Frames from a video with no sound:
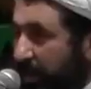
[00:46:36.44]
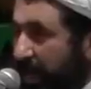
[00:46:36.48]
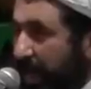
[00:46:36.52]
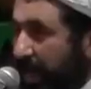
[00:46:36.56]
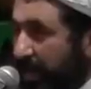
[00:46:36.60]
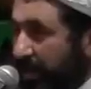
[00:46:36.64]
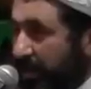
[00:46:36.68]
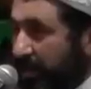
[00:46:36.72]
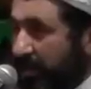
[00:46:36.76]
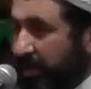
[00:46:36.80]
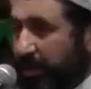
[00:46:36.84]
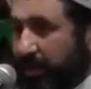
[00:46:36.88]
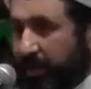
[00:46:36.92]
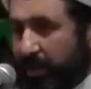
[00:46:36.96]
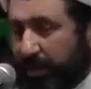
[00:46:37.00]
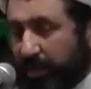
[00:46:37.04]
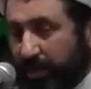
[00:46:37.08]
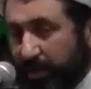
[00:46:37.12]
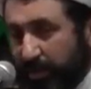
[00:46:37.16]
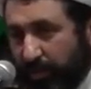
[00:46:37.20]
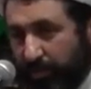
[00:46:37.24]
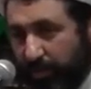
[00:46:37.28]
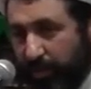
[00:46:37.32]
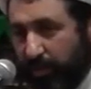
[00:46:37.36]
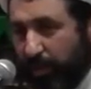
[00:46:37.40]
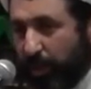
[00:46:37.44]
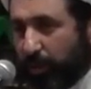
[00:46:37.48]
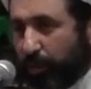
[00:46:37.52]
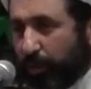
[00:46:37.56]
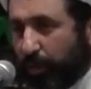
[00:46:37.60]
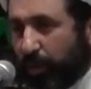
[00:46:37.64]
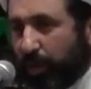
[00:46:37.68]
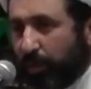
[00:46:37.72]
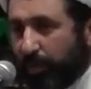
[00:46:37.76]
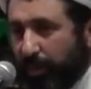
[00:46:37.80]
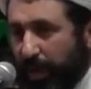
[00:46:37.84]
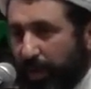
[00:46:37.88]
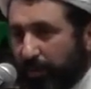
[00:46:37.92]
answered, we will
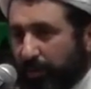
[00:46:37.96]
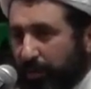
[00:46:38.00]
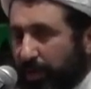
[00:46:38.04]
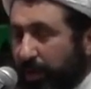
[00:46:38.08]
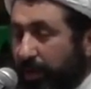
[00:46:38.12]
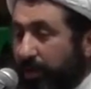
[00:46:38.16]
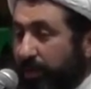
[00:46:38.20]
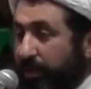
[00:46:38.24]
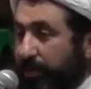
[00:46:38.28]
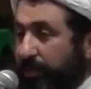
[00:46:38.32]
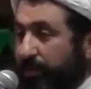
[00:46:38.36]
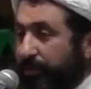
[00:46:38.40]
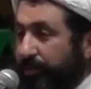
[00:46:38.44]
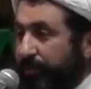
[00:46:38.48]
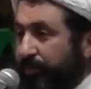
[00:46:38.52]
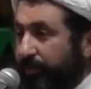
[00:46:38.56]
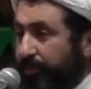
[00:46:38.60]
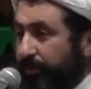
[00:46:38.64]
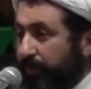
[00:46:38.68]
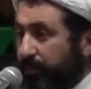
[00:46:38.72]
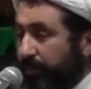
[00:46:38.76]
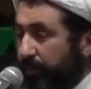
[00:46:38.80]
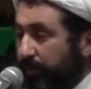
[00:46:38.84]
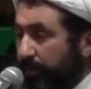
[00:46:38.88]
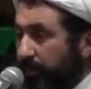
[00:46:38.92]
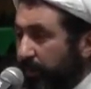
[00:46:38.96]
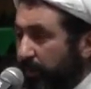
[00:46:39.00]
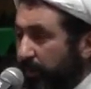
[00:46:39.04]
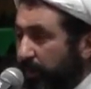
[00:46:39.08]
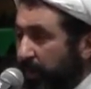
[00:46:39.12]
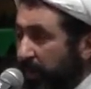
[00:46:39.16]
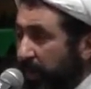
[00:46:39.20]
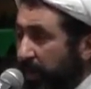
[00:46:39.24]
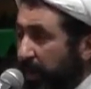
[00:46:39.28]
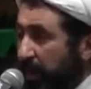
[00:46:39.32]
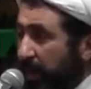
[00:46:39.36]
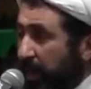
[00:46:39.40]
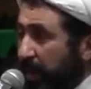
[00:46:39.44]
talk about this.
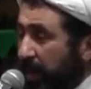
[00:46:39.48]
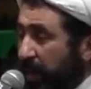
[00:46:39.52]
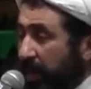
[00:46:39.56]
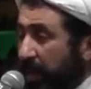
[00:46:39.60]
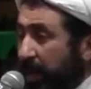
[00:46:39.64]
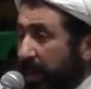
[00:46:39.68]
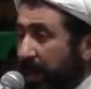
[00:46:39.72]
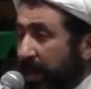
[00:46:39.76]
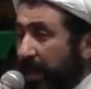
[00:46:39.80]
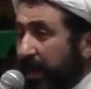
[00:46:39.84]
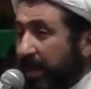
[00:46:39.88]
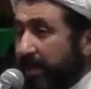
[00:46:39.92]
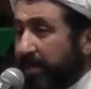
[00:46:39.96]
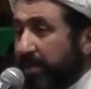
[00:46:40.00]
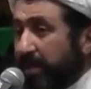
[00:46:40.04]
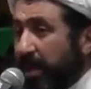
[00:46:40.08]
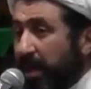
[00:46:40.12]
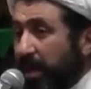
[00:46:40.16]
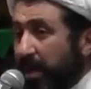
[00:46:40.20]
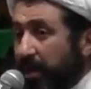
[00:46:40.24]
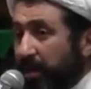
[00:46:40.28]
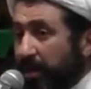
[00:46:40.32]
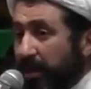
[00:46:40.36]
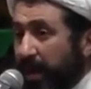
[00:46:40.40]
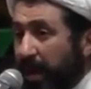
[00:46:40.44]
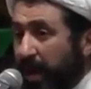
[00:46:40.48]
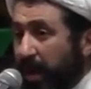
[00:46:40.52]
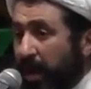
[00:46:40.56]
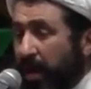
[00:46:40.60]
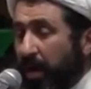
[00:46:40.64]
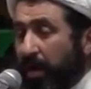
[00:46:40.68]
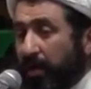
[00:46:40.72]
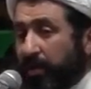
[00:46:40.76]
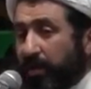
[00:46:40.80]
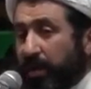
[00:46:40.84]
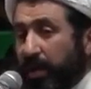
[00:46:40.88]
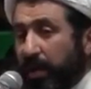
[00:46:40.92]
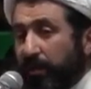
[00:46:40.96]
Eza
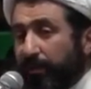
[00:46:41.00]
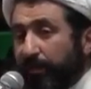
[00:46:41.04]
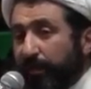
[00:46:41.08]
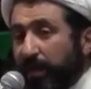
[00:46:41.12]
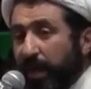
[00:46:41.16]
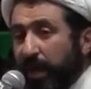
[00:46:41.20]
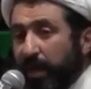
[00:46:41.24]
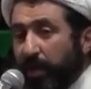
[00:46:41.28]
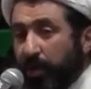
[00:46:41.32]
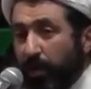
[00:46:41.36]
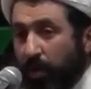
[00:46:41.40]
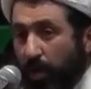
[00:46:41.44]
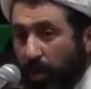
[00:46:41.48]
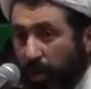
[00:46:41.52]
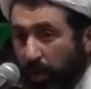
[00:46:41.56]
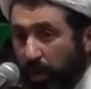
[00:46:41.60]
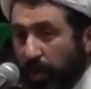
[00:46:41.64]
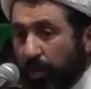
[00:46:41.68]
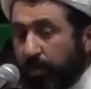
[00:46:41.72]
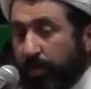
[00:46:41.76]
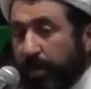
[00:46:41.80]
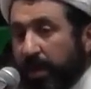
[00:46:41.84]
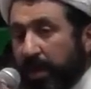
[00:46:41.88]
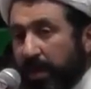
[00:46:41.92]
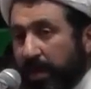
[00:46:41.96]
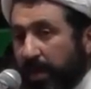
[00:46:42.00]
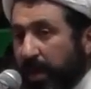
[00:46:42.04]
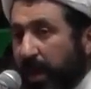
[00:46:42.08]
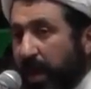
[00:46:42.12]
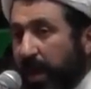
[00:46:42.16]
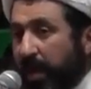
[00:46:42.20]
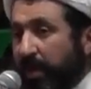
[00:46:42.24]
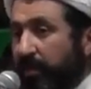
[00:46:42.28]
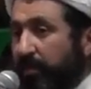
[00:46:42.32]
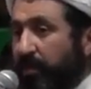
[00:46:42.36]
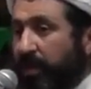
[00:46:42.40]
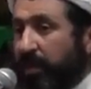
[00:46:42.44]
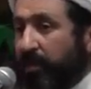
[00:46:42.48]
da'an. If they call me,
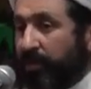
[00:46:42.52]
I will